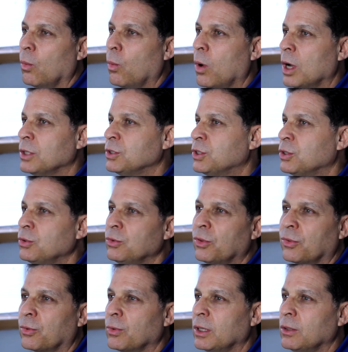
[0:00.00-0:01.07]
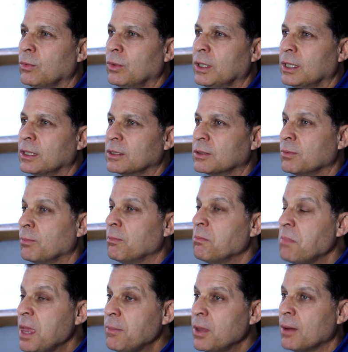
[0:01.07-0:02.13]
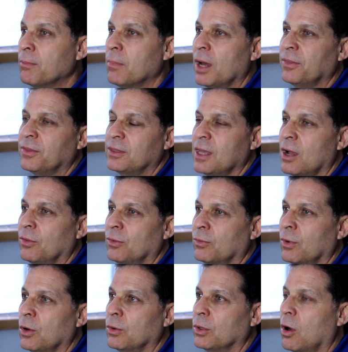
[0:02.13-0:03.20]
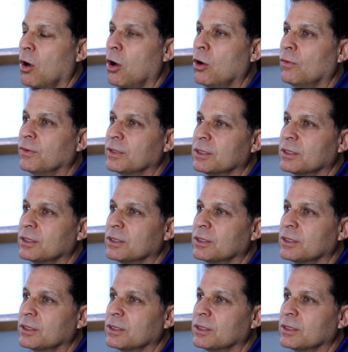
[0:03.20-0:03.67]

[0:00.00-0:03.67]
one, two, three weeks, maybe a month down the road, all of